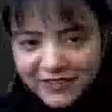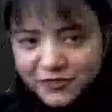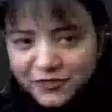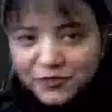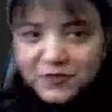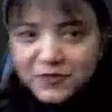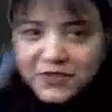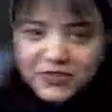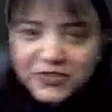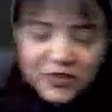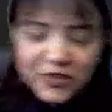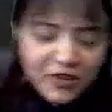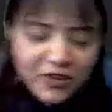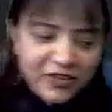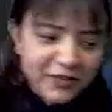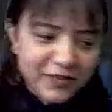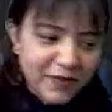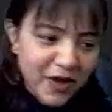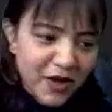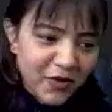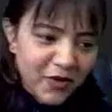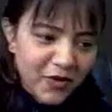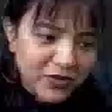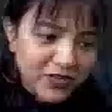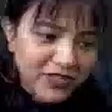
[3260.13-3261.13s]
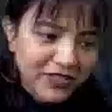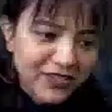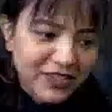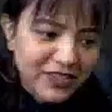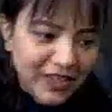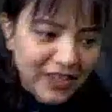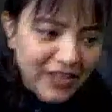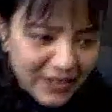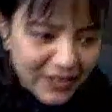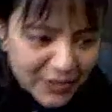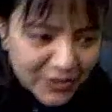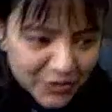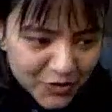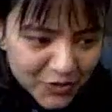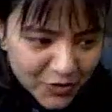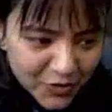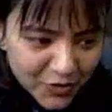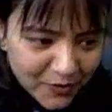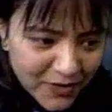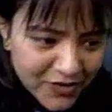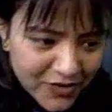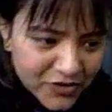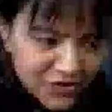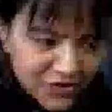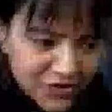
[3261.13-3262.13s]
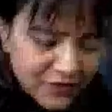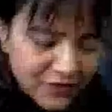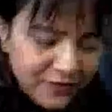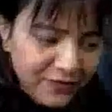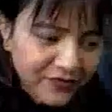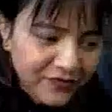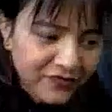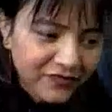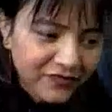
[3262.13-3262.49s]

Don't be sorry about it. Thank you so much.